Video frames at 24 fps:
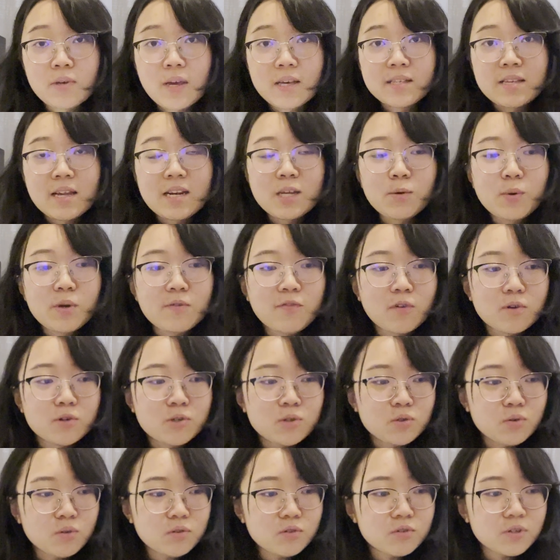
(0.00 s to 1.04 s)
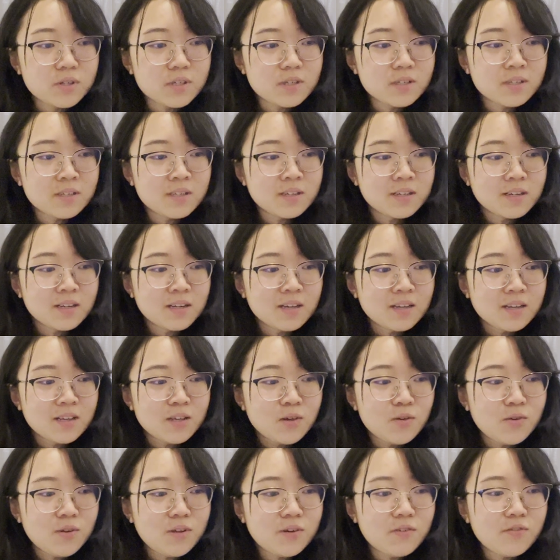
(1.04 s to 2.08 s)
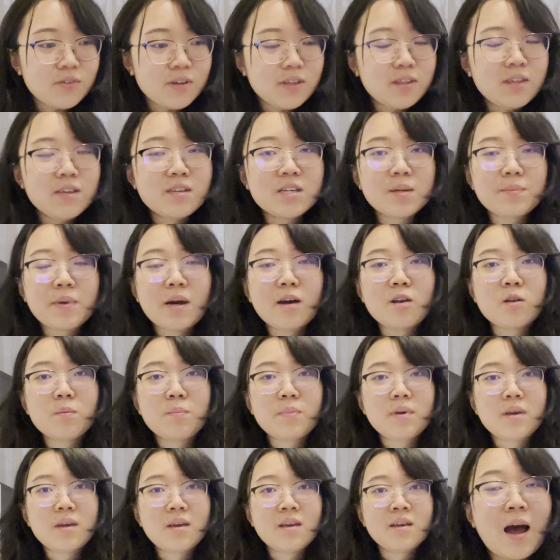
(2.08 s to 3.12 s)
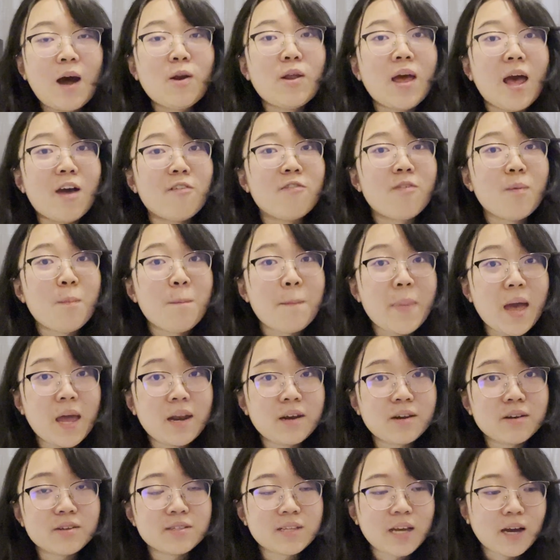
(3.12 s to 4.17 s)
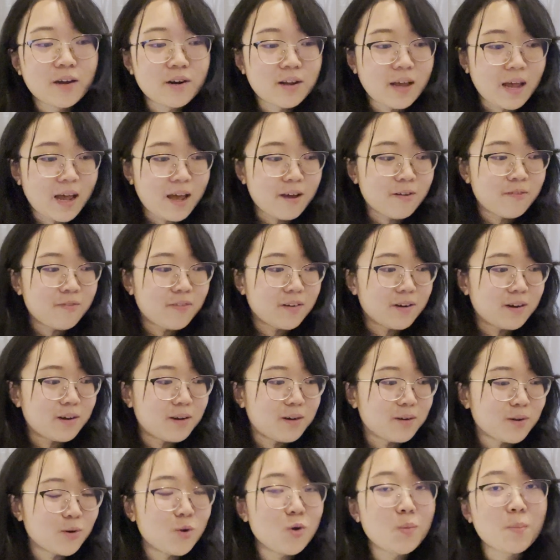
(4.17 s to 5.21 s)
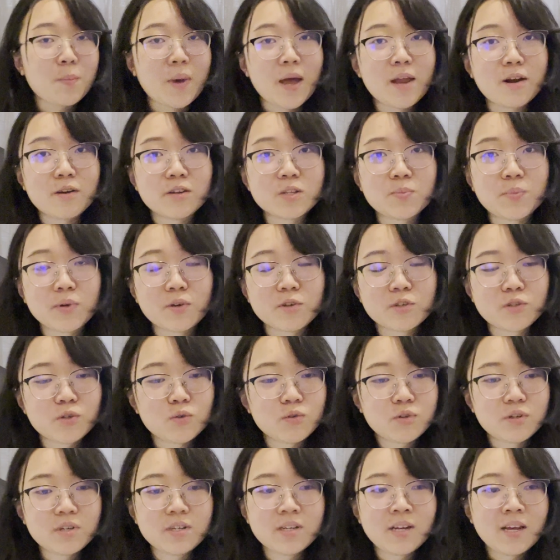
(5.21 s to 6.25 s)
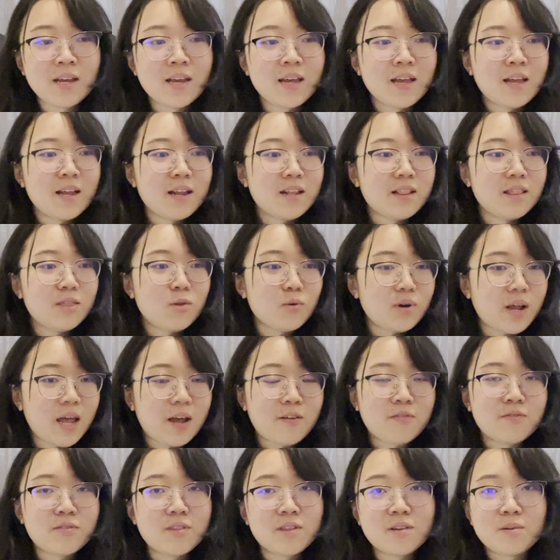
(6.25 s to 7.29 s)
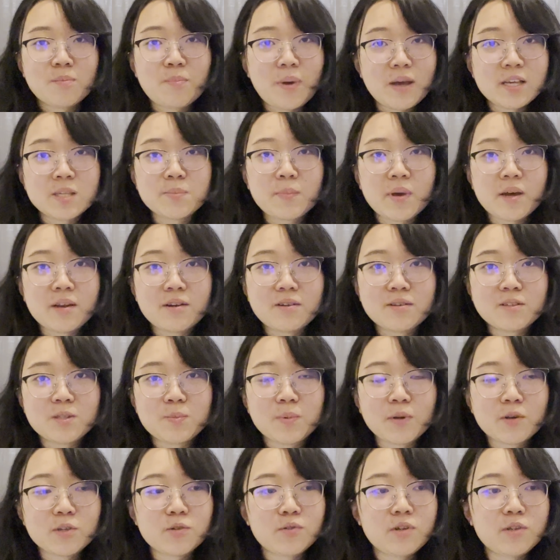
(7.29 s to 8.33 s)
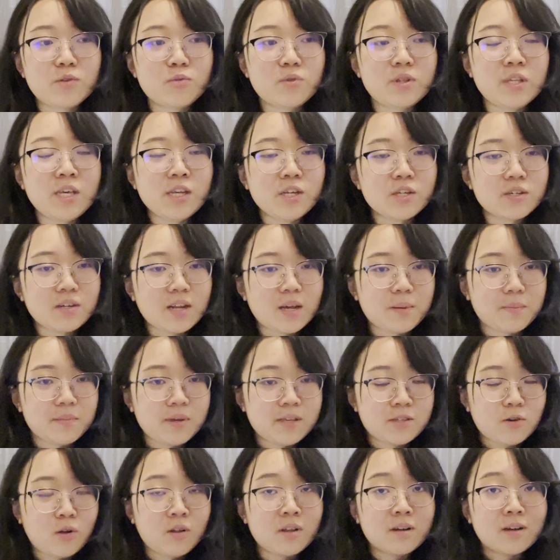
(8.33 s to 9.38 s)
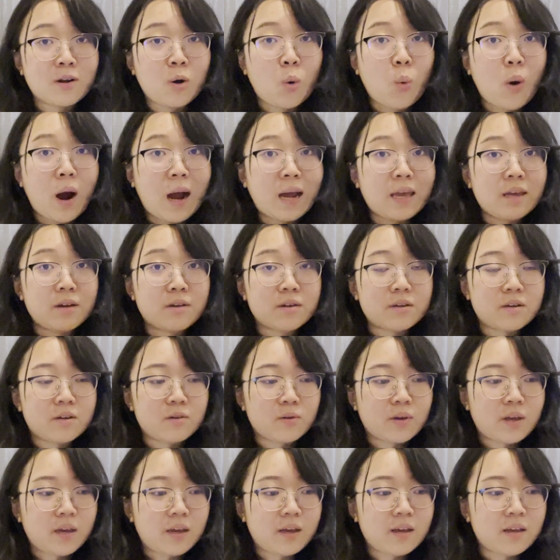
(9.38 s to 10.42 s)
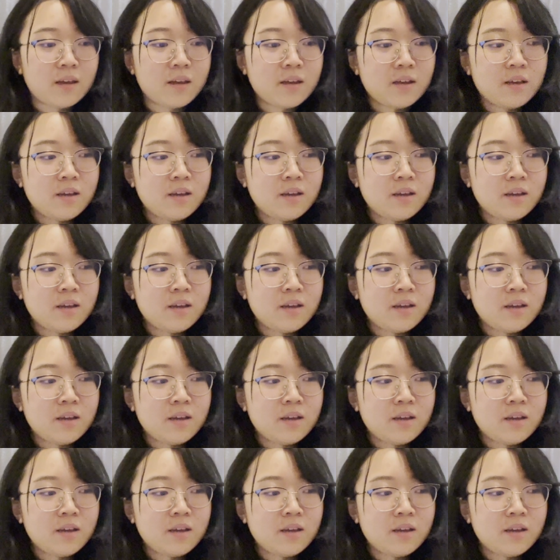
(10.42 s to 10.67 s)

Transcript: yes, anyway, for children, you need to really teach them how to have good manners, because children don't have the best manners because you need to teach them. It's all acquired, okay?